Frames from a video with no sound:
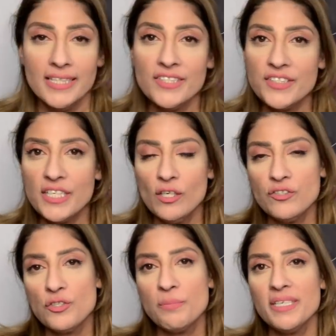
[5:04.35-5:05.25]
This can
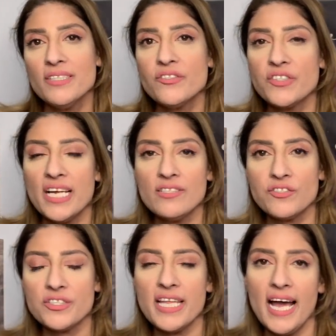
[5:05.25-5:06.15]
also be a
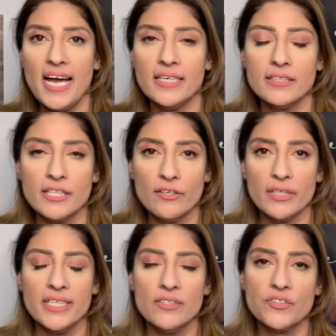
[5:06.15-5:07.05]
sense that there
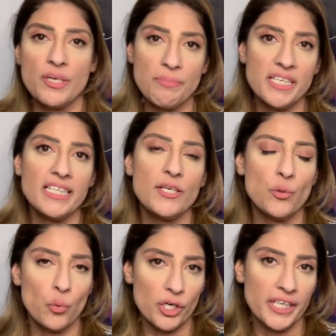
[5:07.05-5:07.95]
is something that
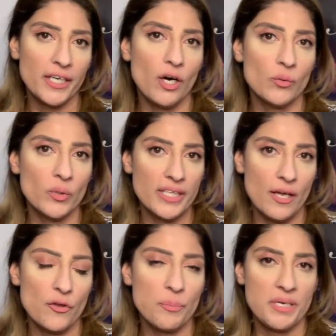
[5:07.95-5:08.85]
you're working on with
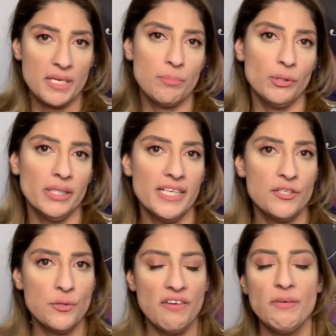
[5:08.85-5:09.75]
other people
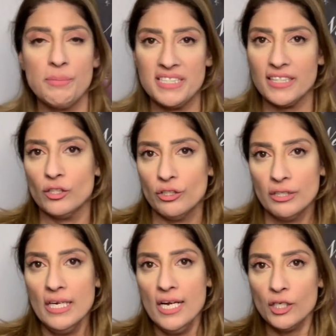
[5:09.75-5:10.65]
and you have a
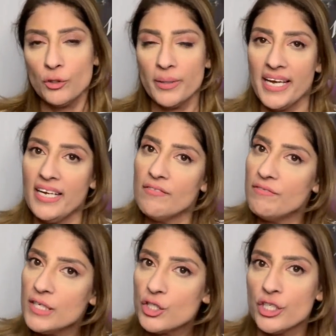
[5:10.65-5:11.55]
particular creative
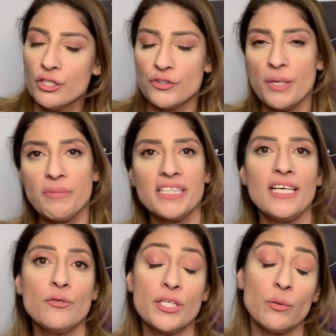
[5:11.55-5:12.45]
vision or something
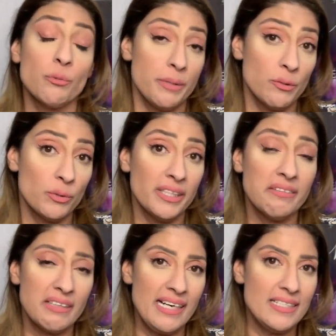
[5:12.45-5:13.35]
that you think would be a really
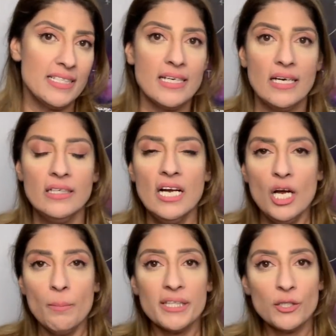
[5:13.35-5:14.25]
good idea,
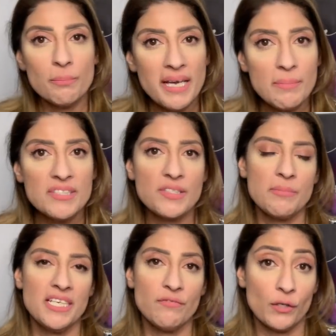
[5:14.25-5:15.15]
but there may be
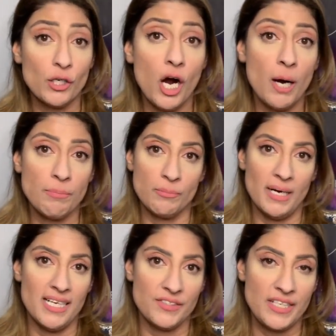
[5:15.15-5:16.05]
some need for
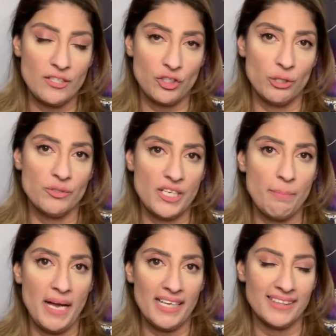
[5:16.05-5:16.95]
compromise that shows
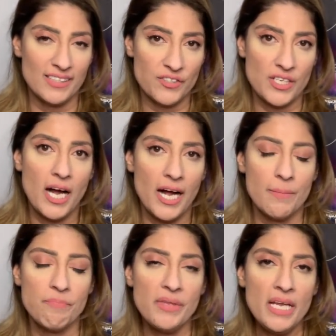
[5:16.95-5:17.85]
up at this time.